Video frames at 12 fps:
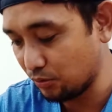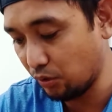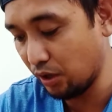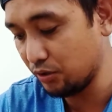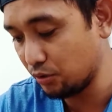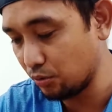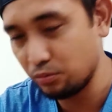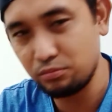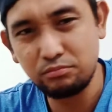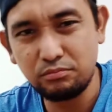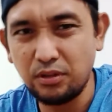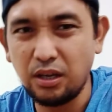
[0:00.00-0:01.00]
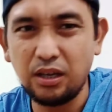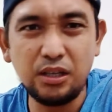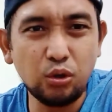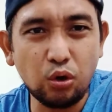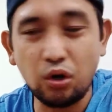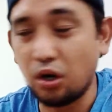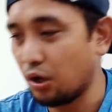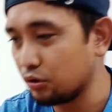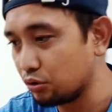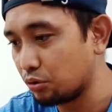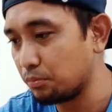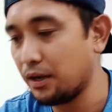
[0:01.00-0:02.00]
Okay, so indoor or
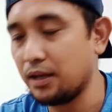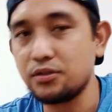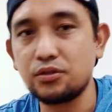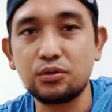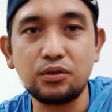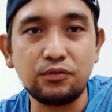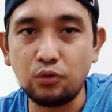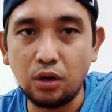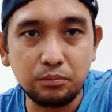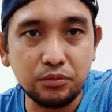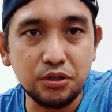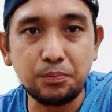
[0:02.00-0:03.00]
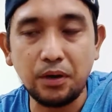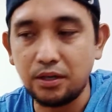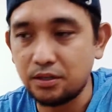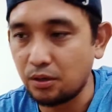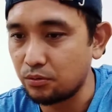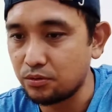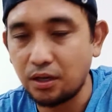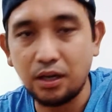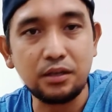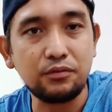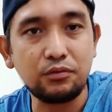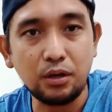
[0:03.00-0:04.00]
outdoor plants, if you have the space
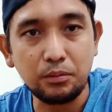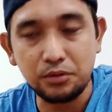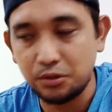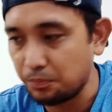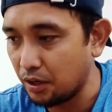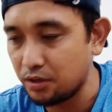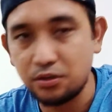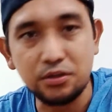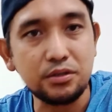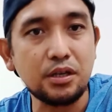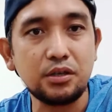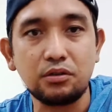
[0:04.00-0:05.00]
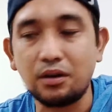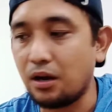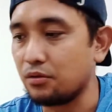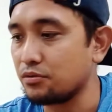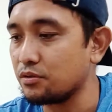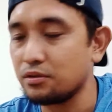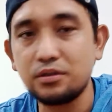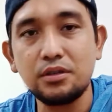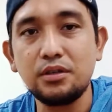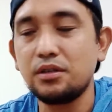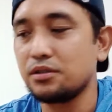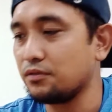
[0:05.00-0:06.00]
outside, if you have the space inside your house,
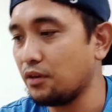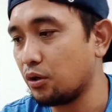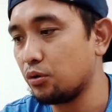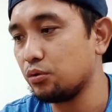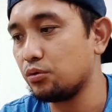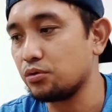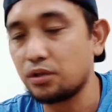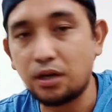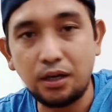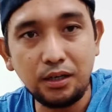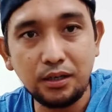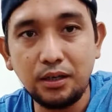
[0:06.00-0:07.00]
it's very good to start.